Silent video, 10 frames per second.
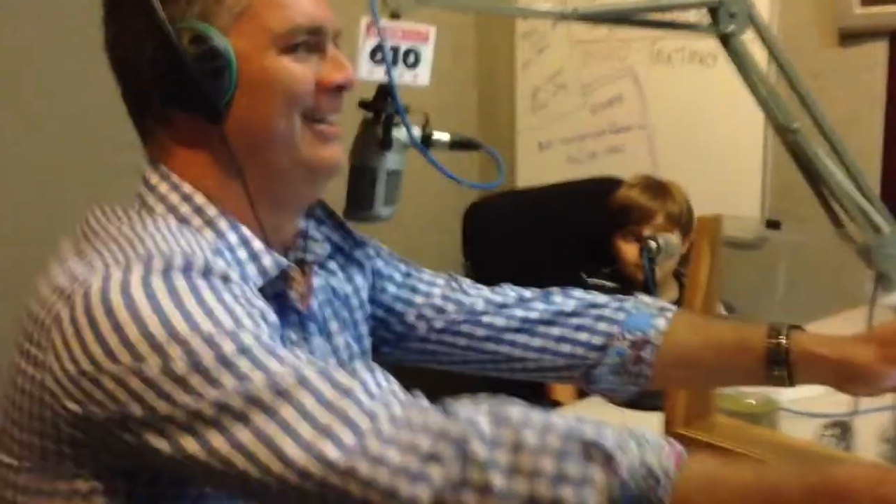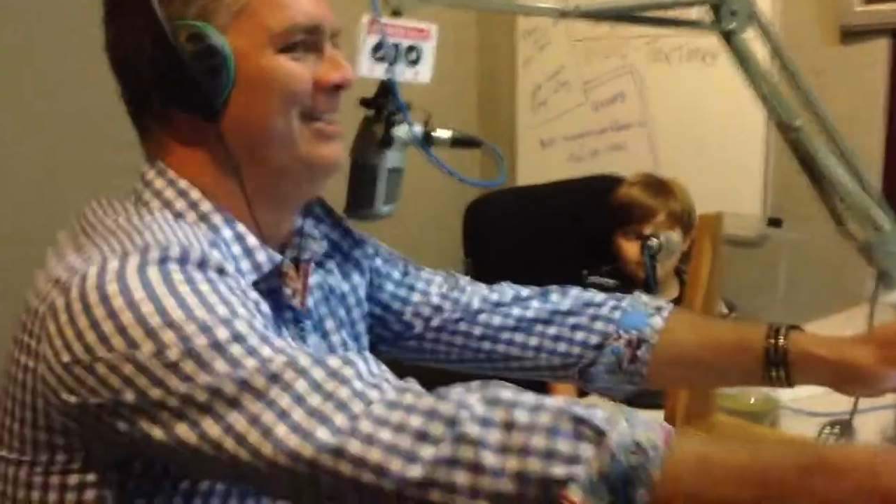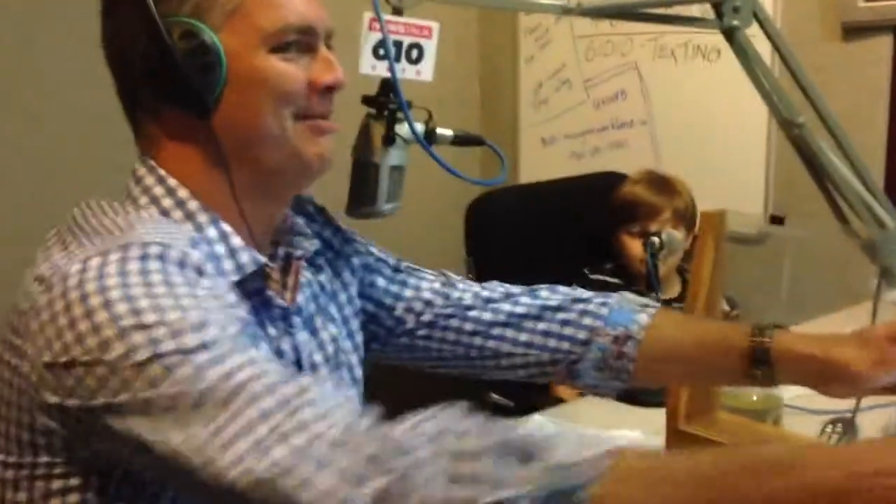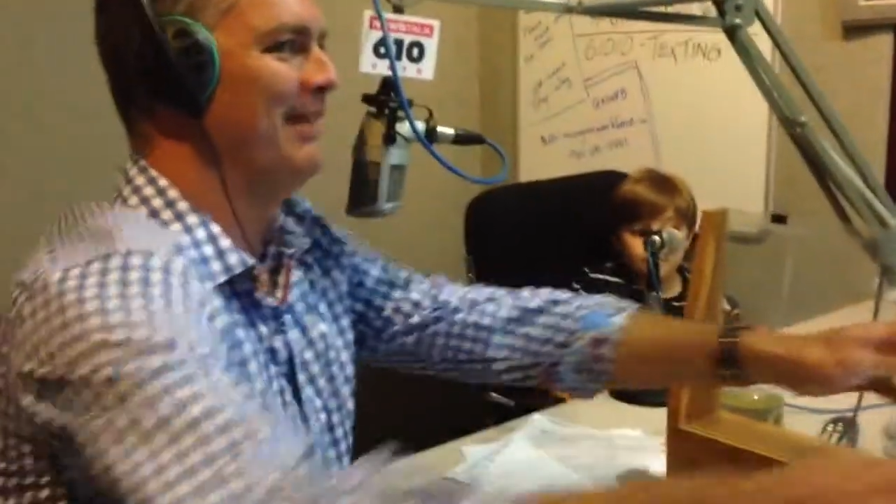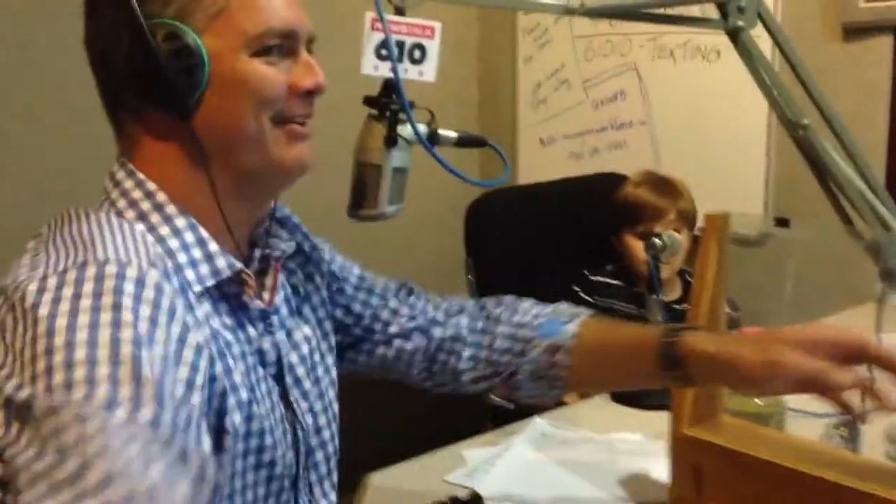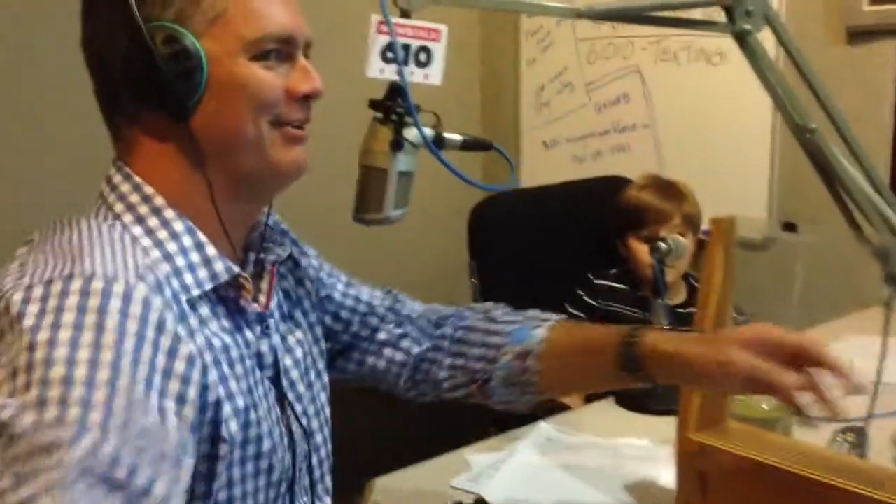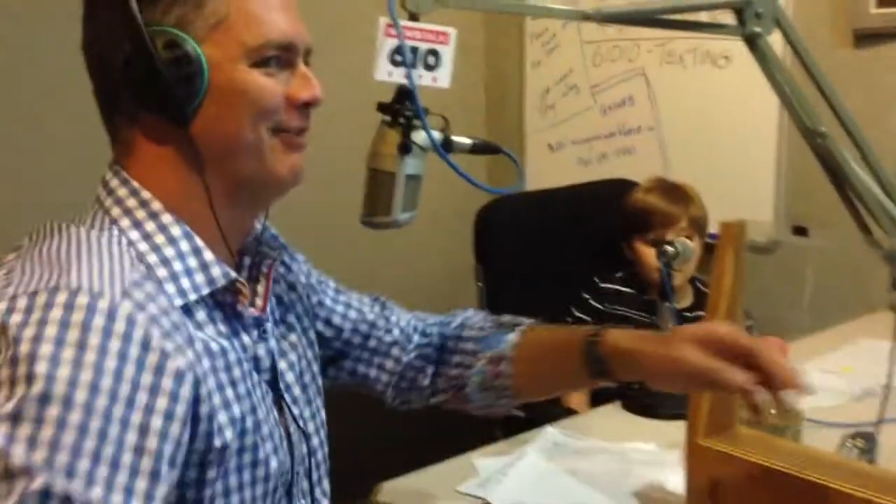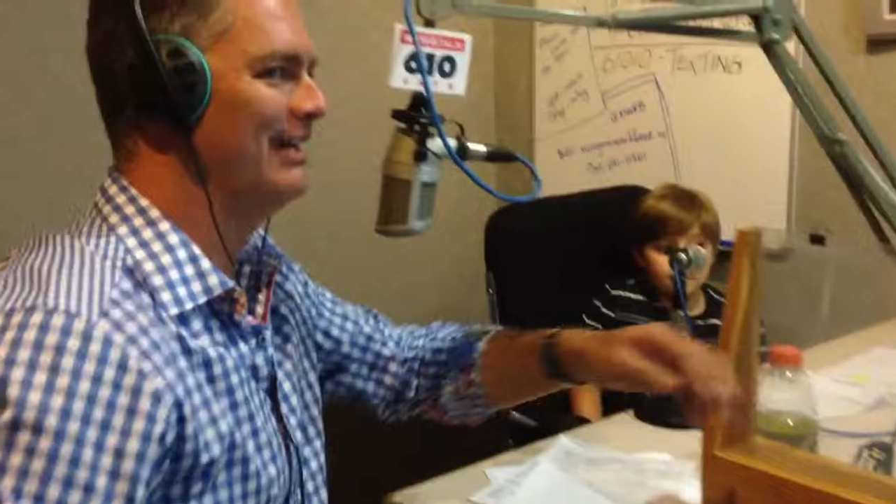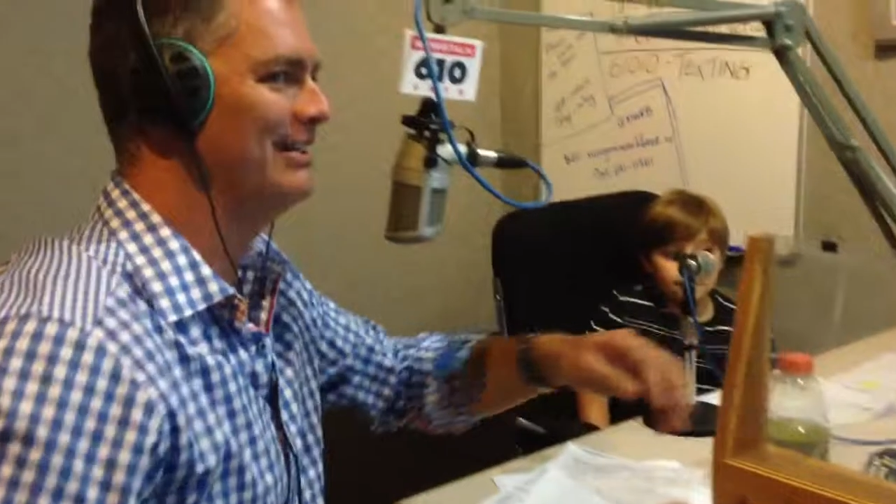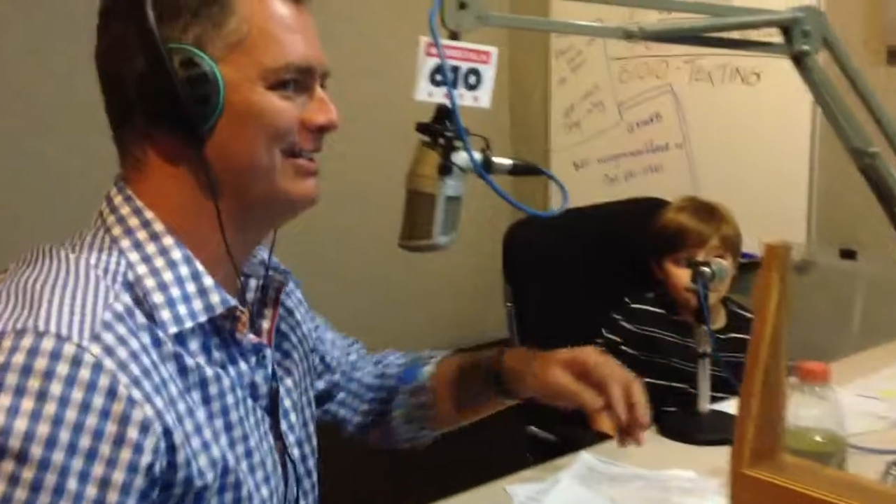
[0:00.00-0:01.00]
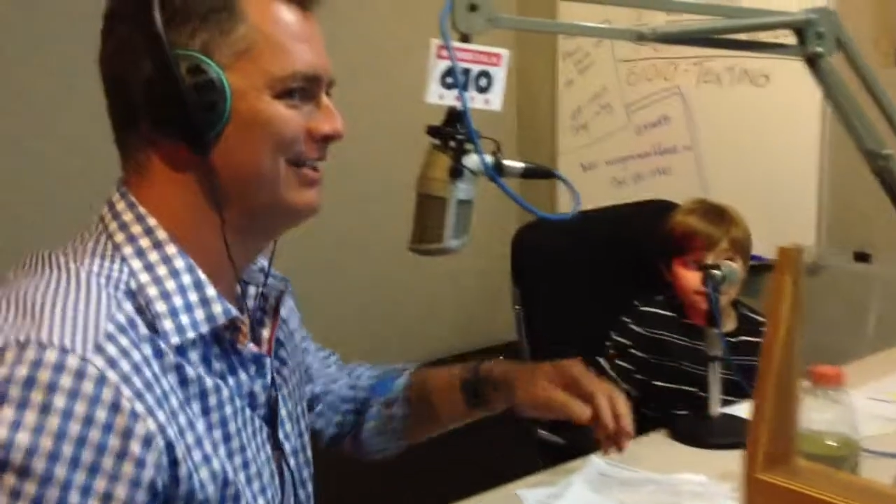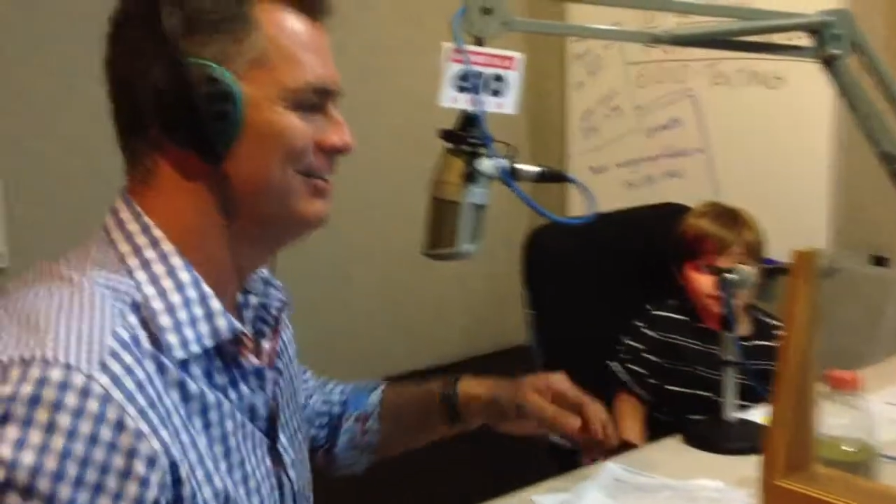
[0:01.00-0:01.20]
Samantha Grace,